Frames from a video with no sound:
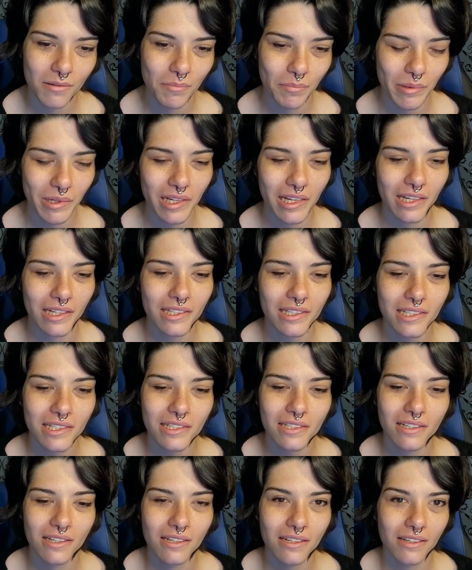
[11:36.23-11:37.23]
But yes,
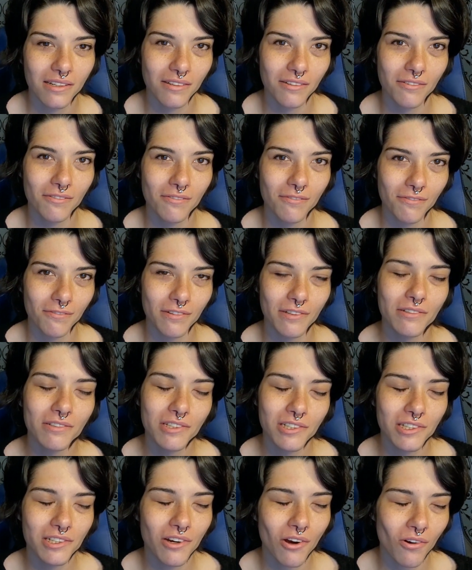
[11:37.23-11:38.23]

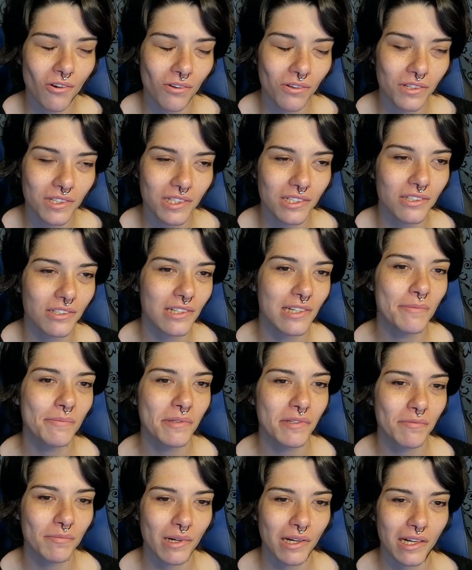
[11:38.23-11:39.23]
future goals and dreams
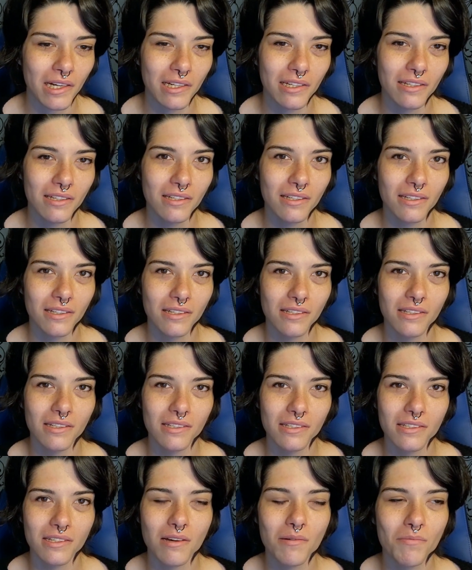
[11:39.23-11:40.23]
of mine,
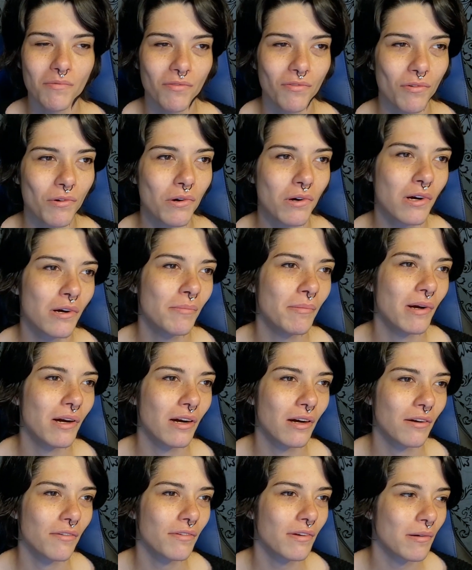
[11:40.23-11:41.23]
some form
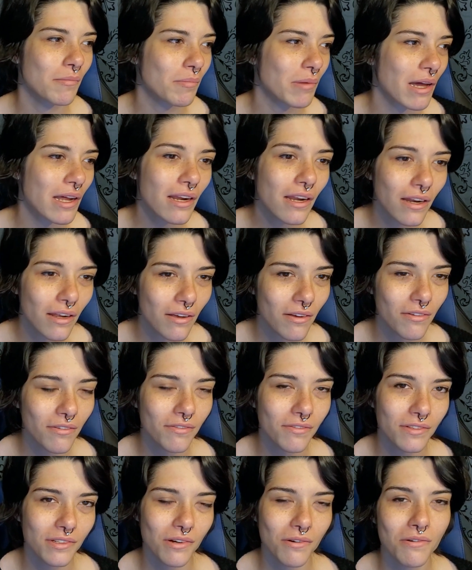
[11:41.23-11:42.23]
of
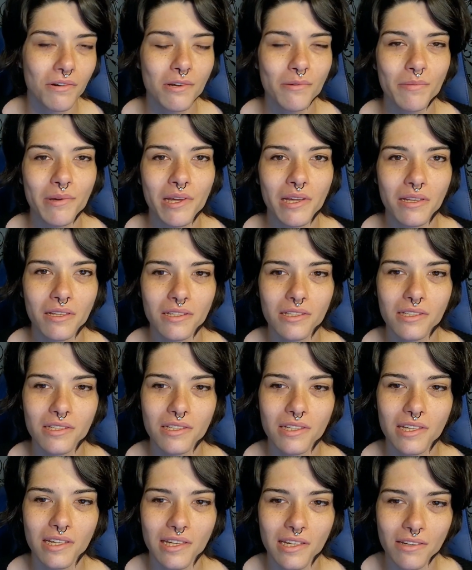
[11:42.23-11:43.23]
competitive tournament
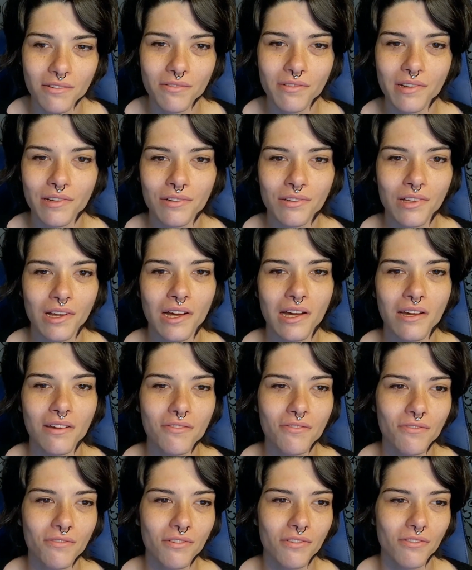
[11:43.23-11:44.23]
in real life
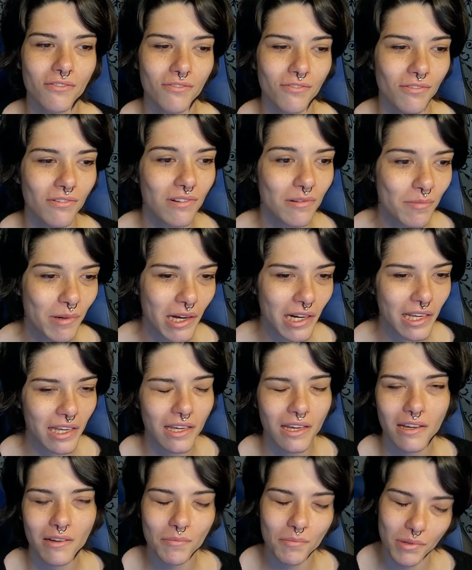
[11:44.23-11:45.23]
for money
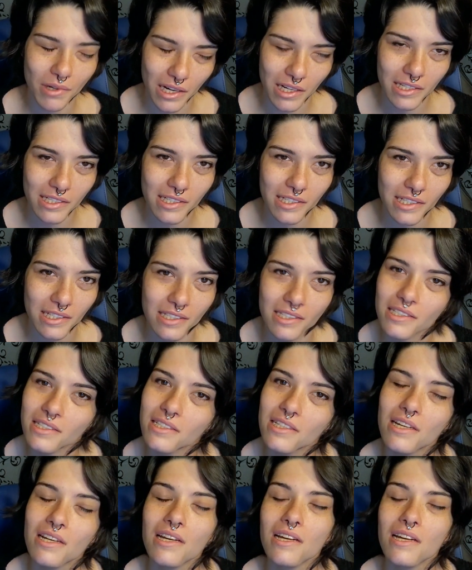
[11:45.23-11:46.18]
and prizes.